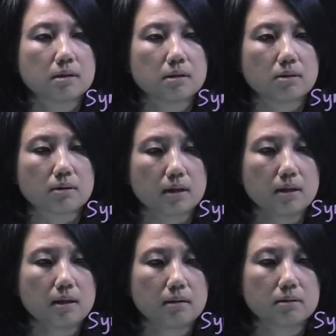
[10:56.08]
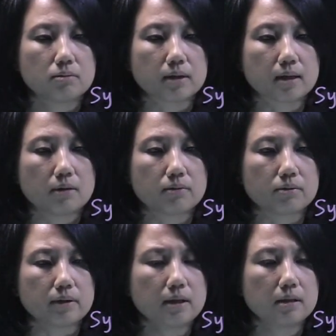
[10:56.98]
Okay, and
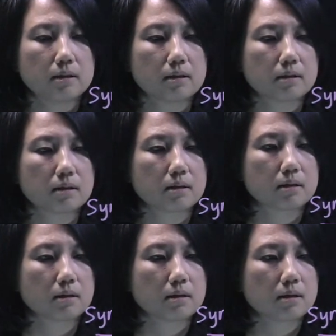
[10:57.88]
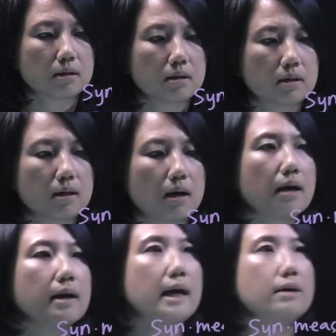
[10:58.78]
recovery. I
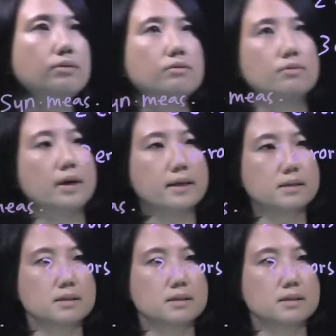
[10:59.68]
have in fact